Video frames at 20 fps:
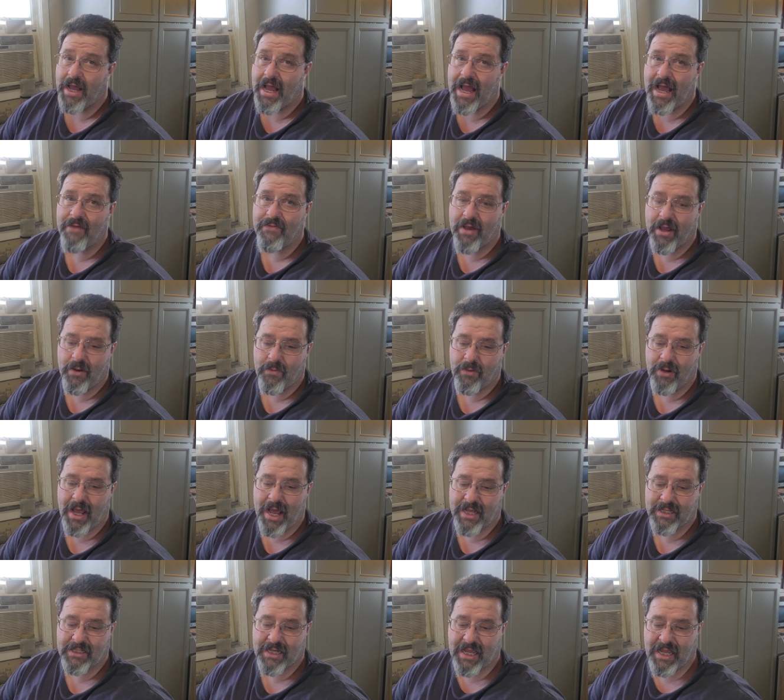I've had them
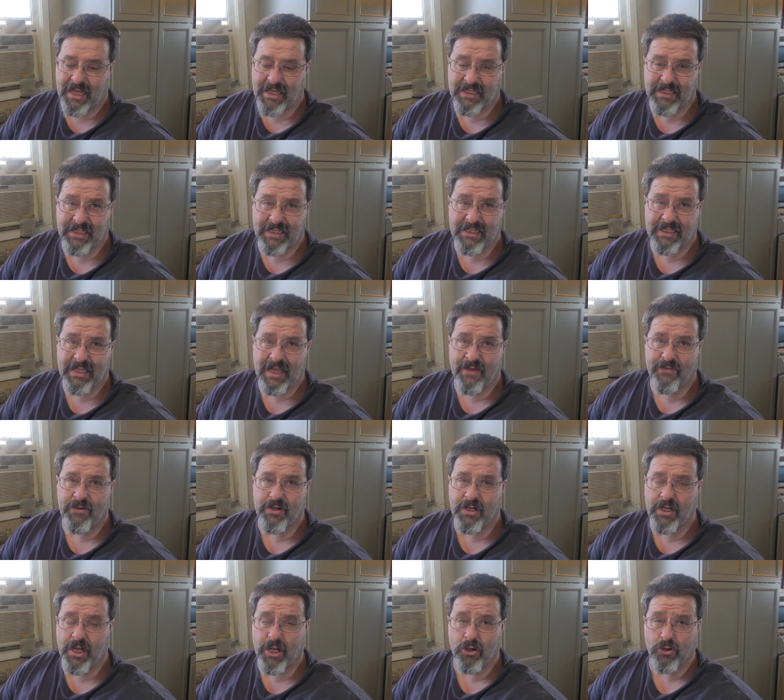last easy
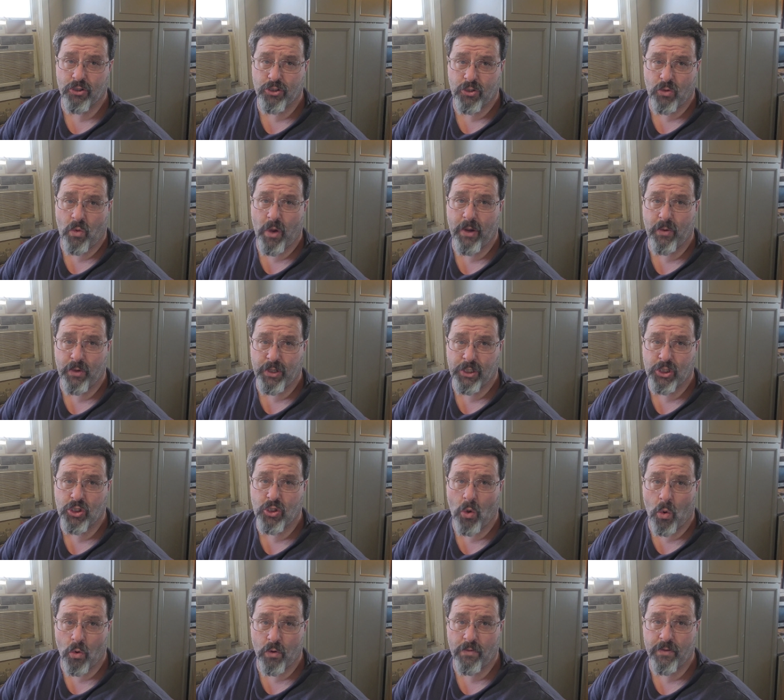7 years the way we
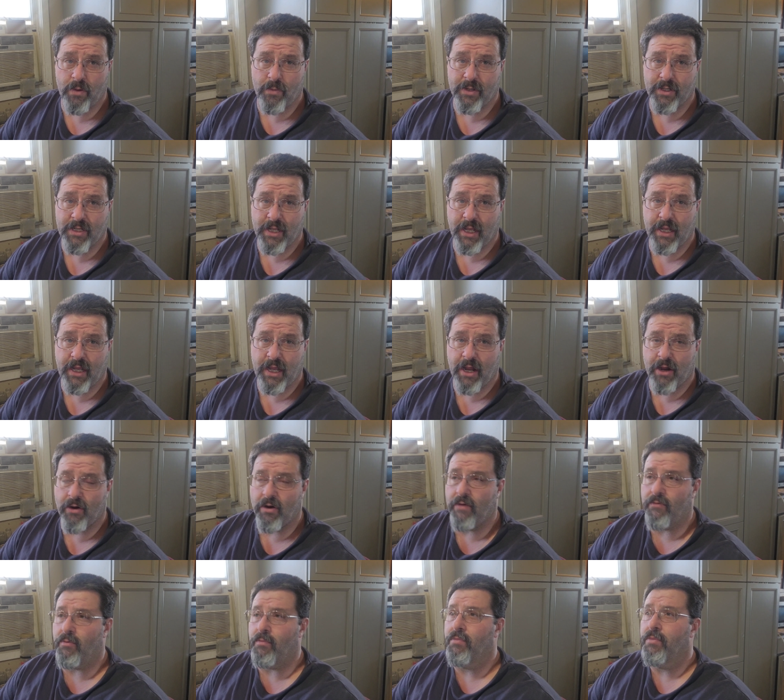store them and take
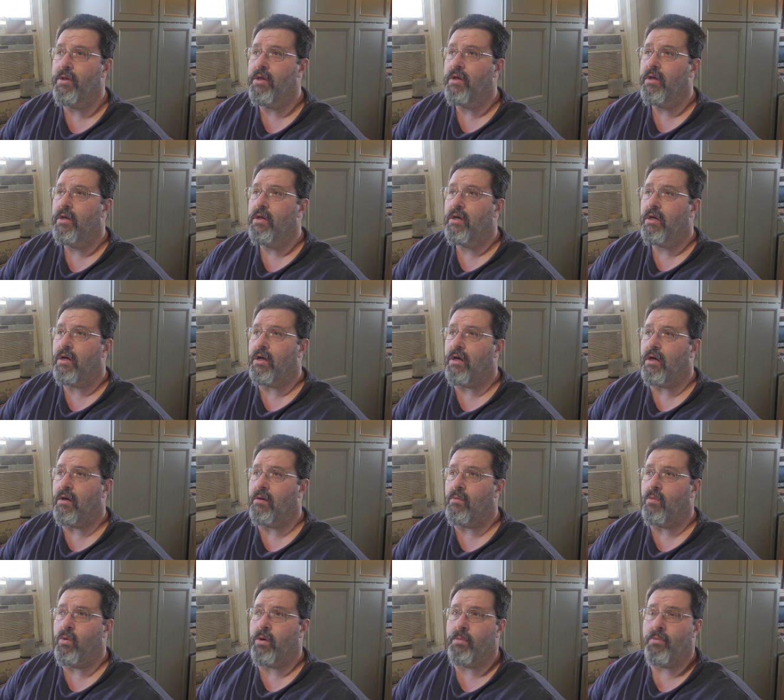care of them.
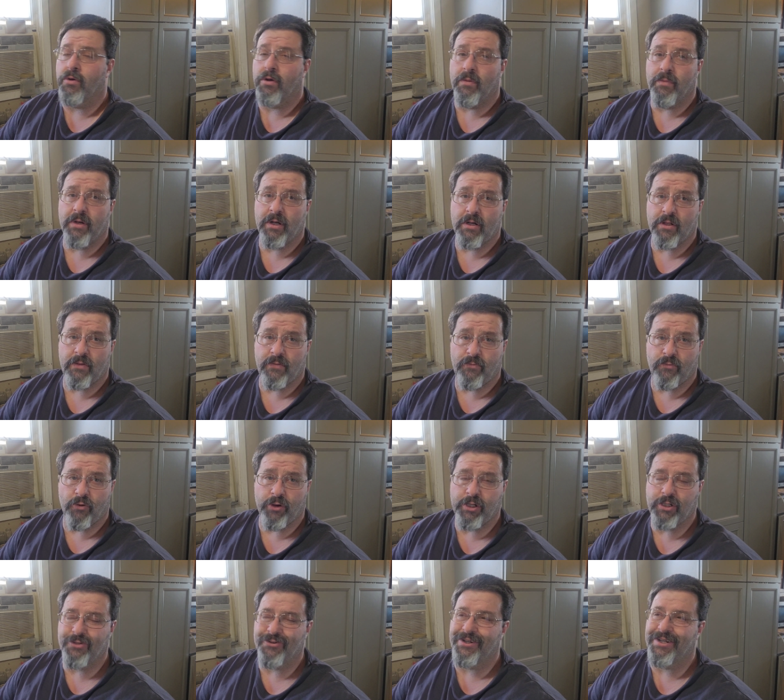We put them into the
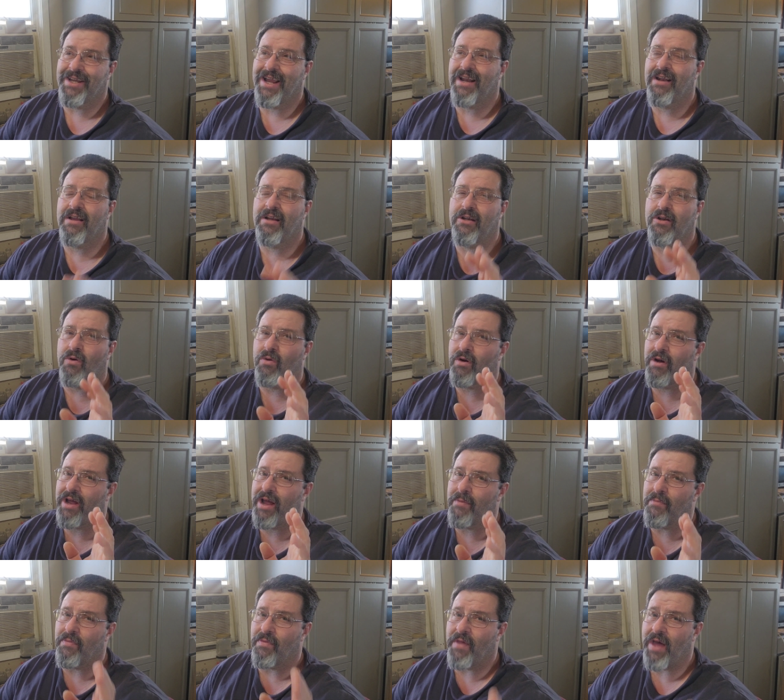freezer. You technically don't go
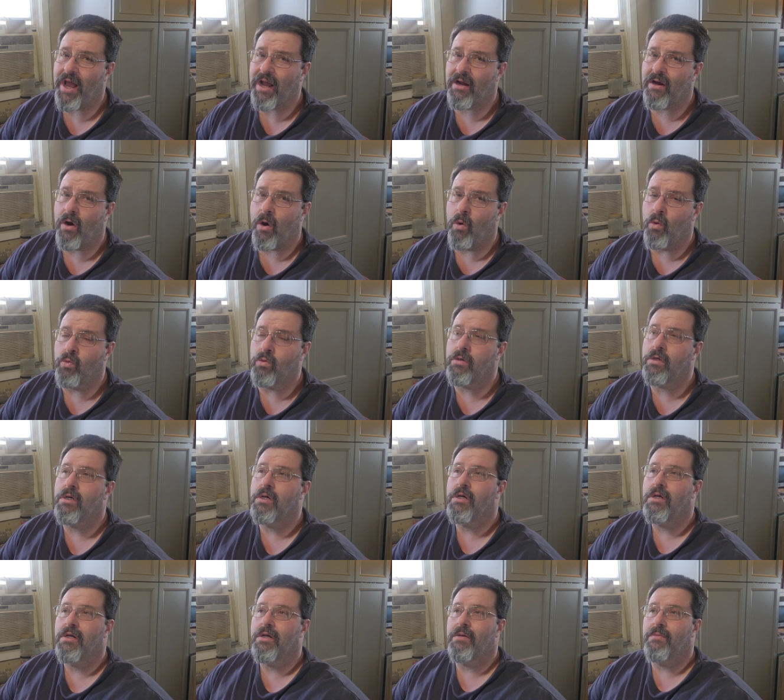have them that cold,
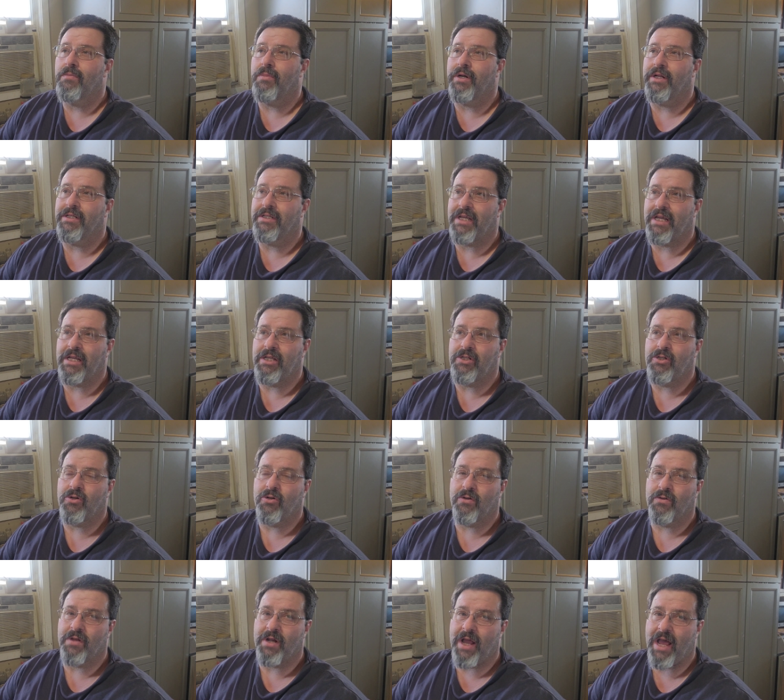but it's
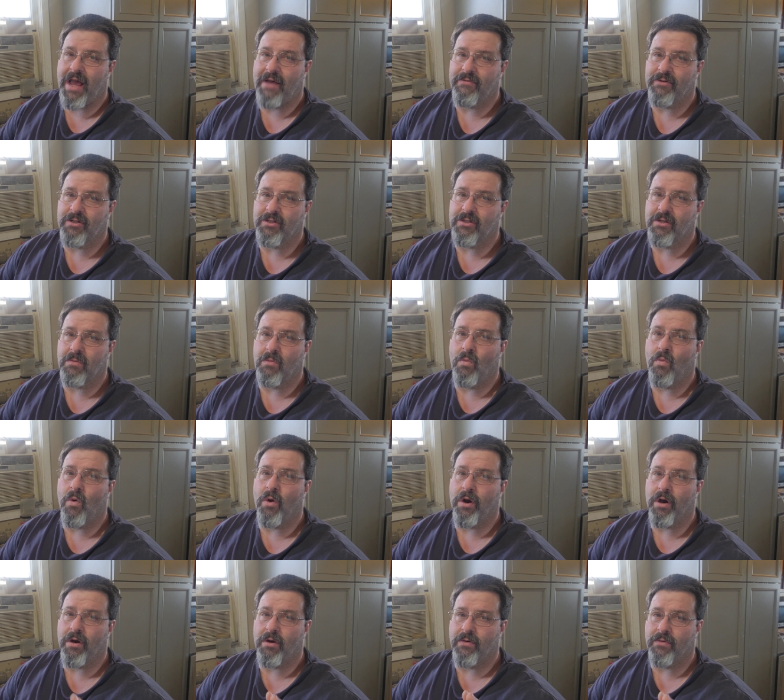easier than having
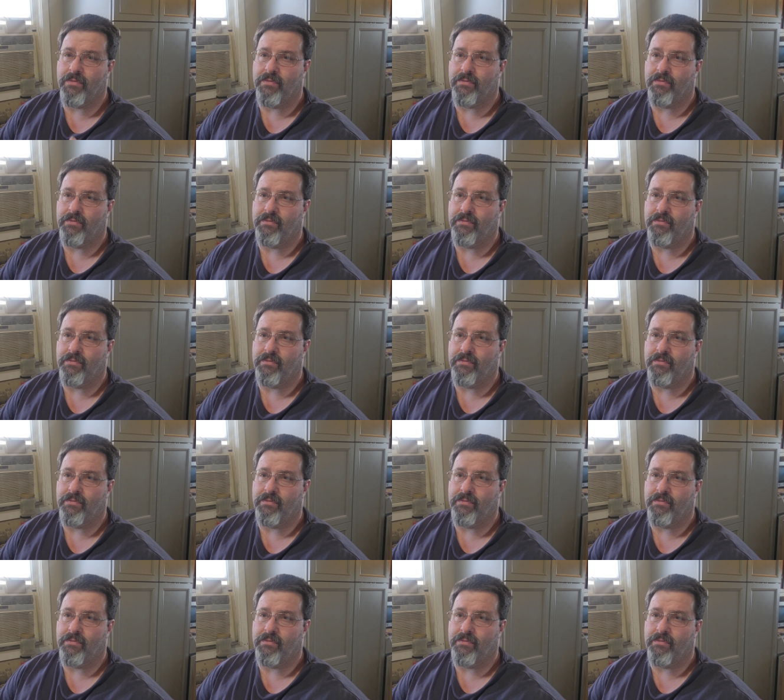somewhere